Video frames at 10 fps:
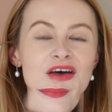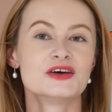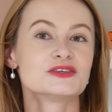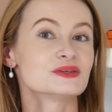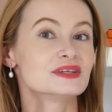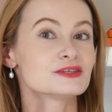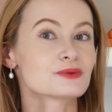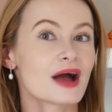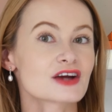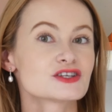So these
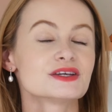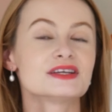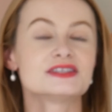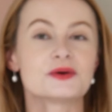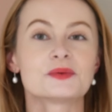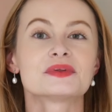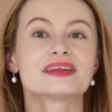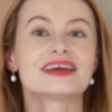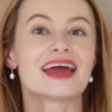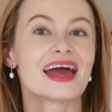were actually the
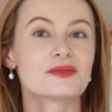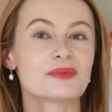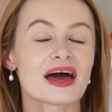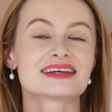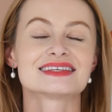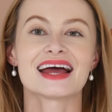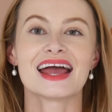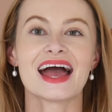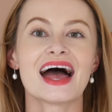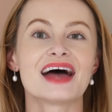only handbags that I
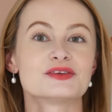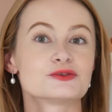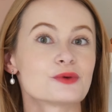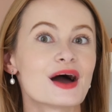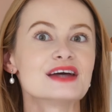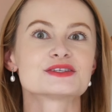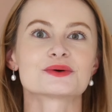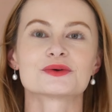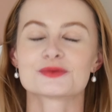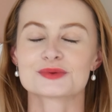had twice
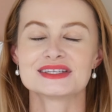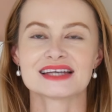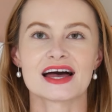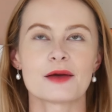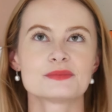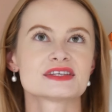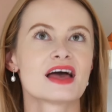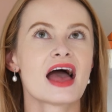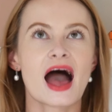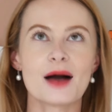or 3 times.
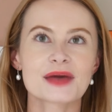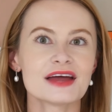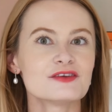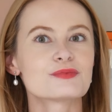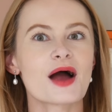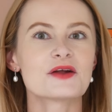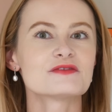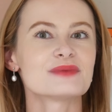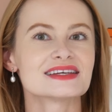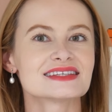I'm kind of proud
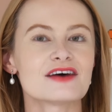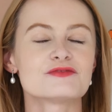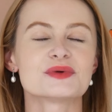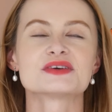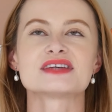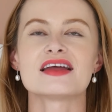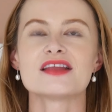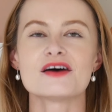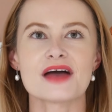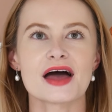of myself because I
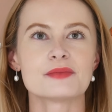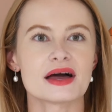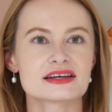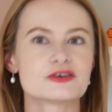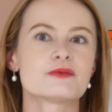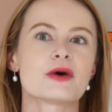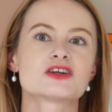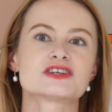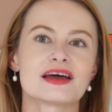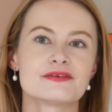love handbags so
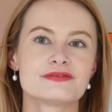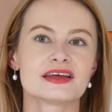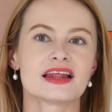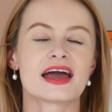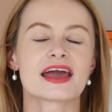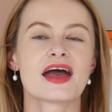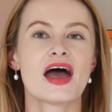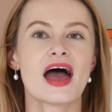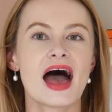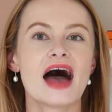much, and I feel like
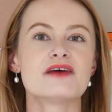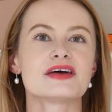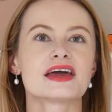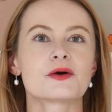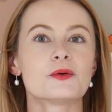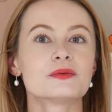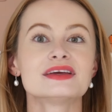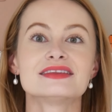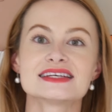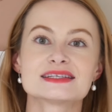having
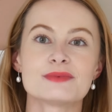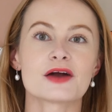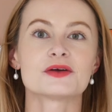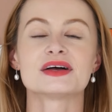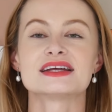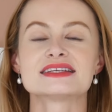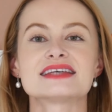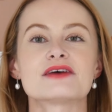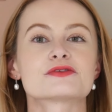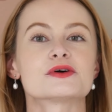only this model in
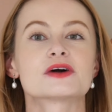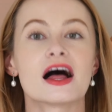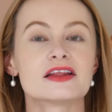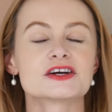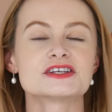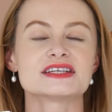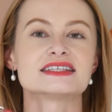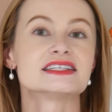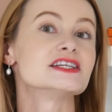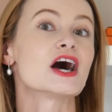several colors is
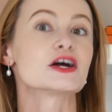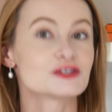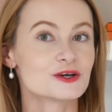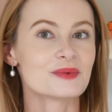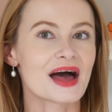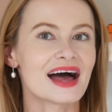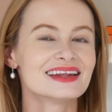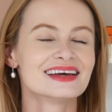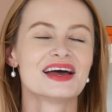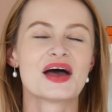not so bad.